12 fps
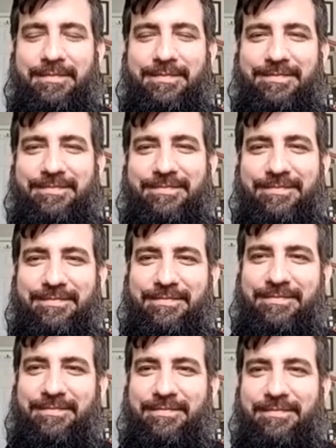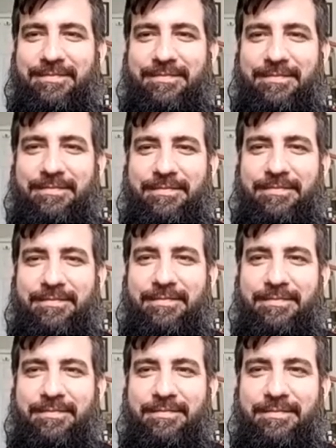
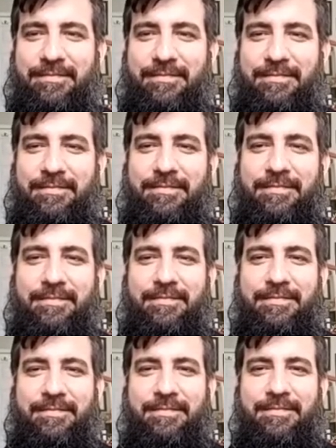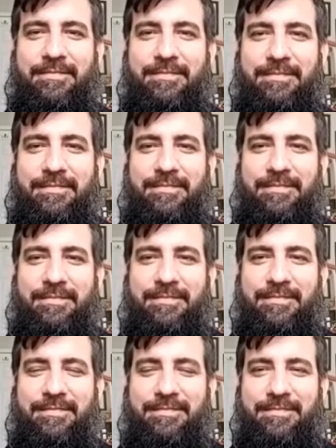
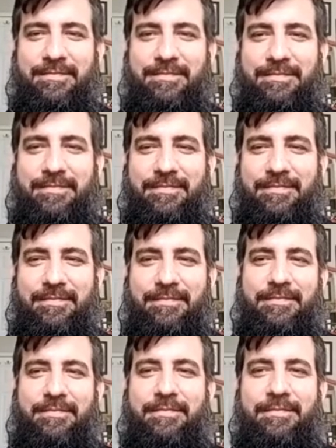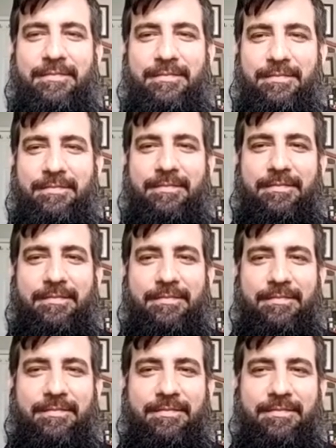
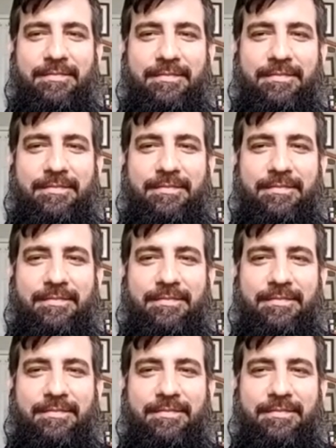(not speaking)